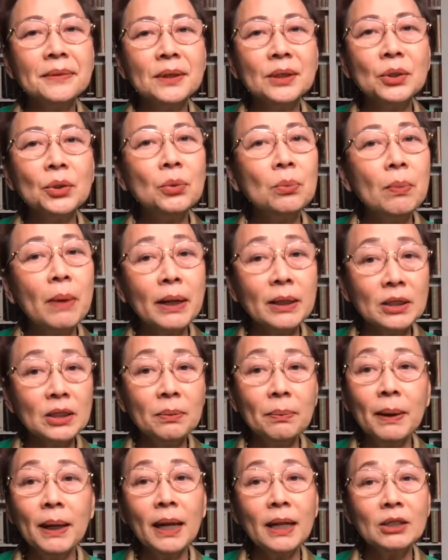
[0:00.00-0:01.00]
too much
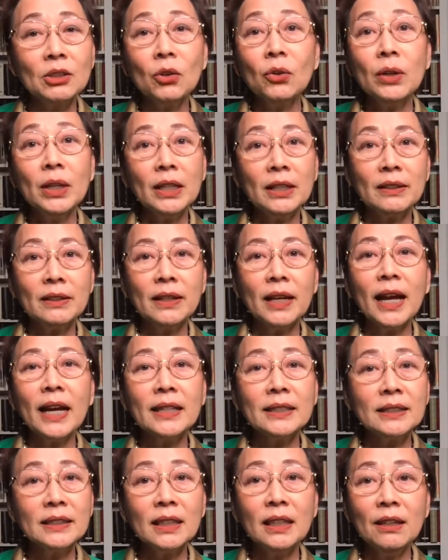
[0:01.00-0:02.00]
melatonin,
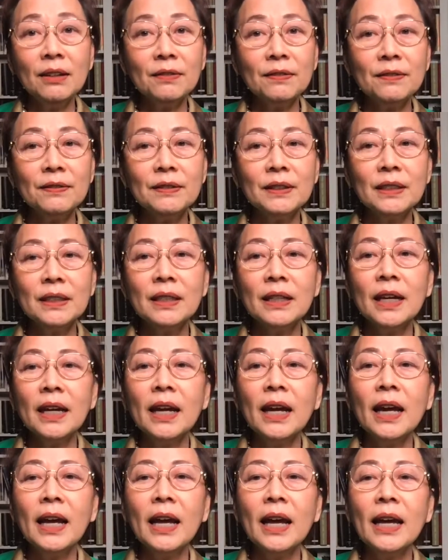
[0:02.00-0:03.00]

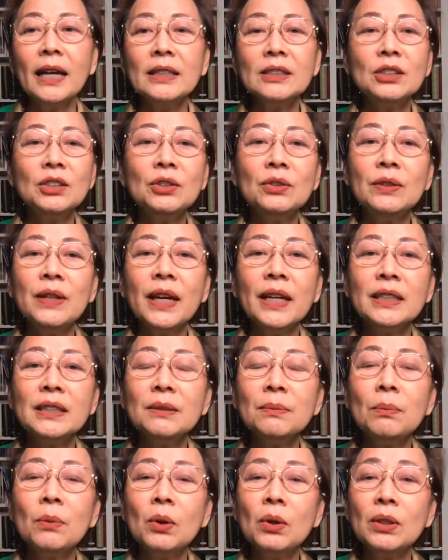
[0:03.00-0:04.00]
as you get
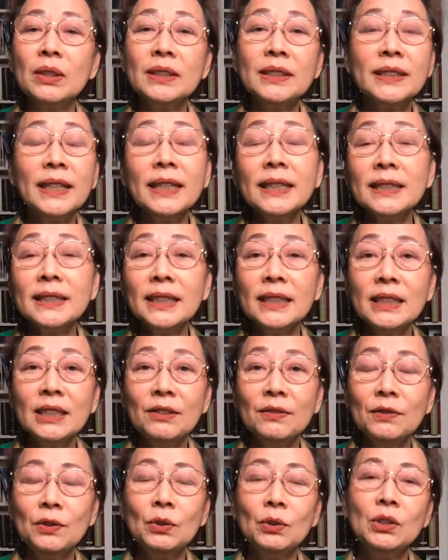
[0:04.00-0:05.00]
more
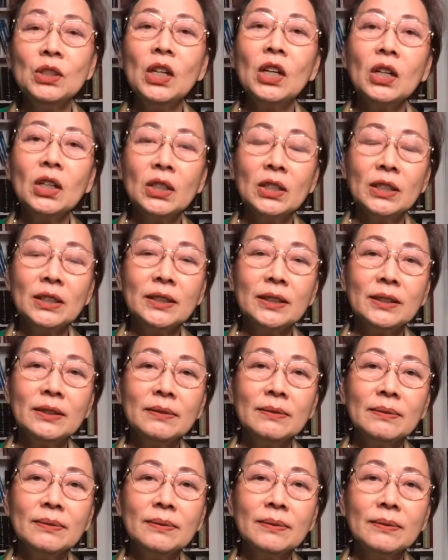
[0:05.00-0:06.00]
sensitive to darkness,
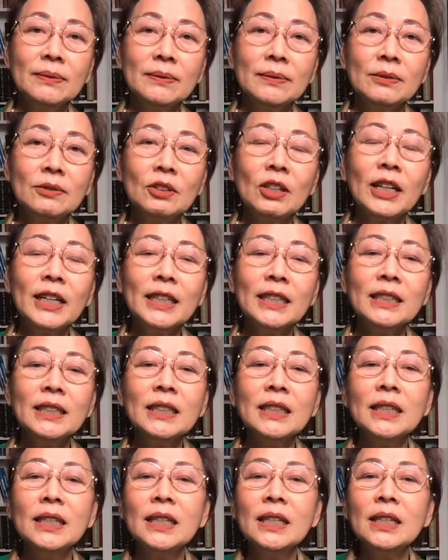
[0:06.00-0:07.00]
right?
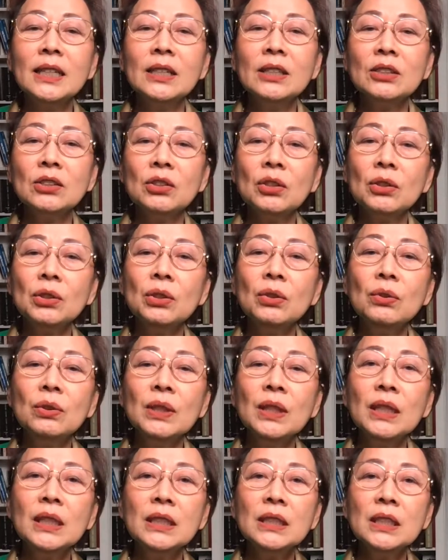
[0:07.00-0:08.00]
So
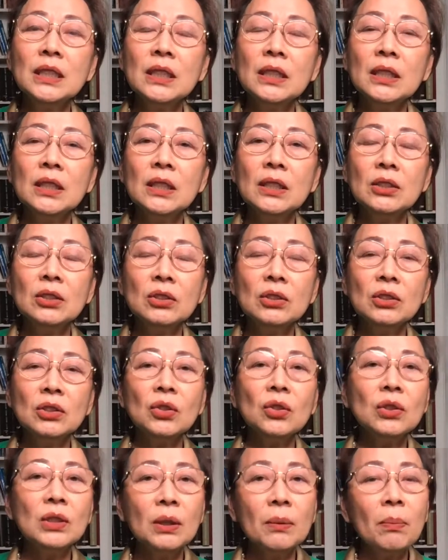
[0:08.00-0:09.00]

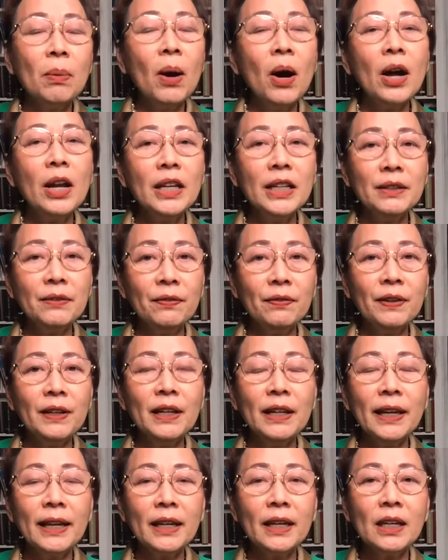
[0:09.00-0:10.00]
so the body feel
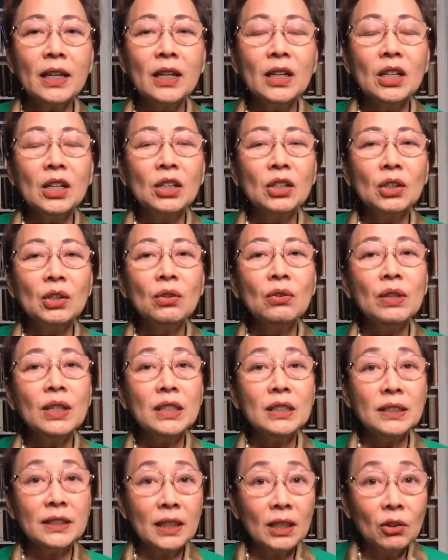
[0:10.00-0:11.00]
like you need
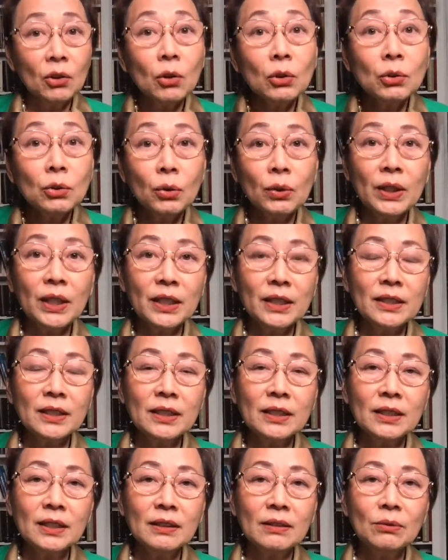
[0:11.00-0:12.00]
serotonin,
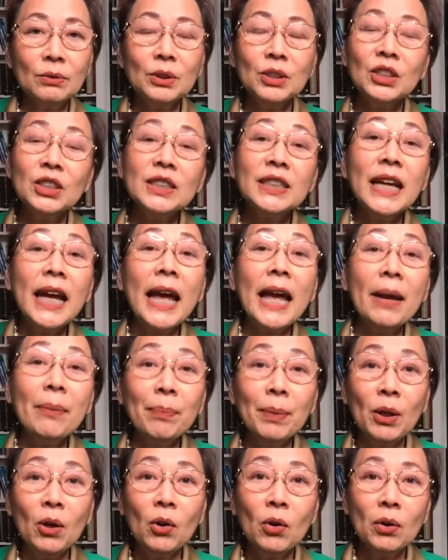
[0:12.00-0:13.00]
which is the
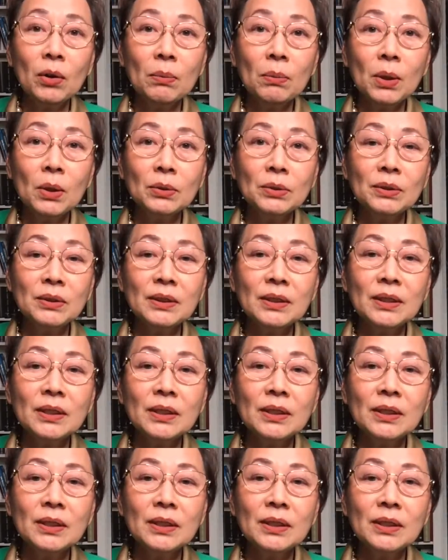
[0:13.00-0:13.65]
happy hormone.